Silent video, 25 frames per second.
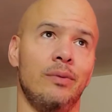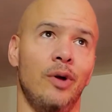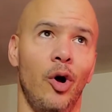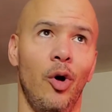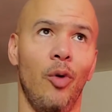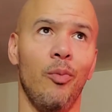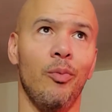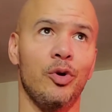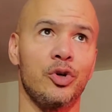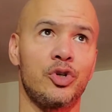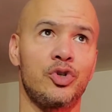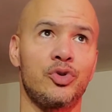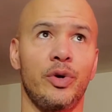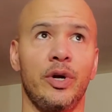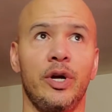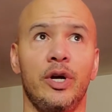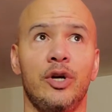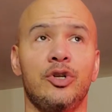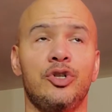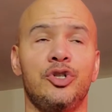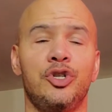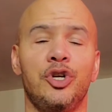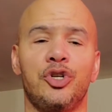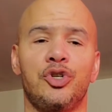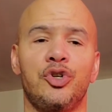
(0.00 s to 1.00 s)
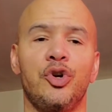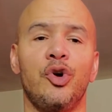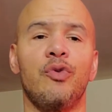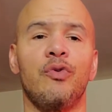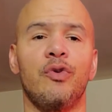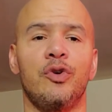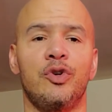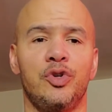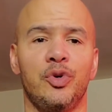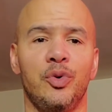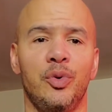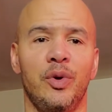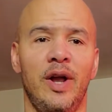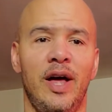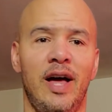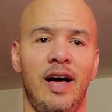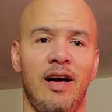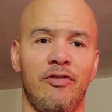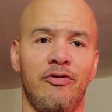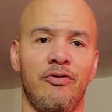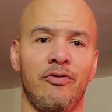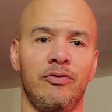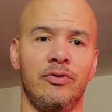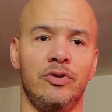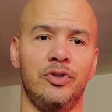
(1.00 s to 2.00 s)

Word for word: almost three years, just over two and a half,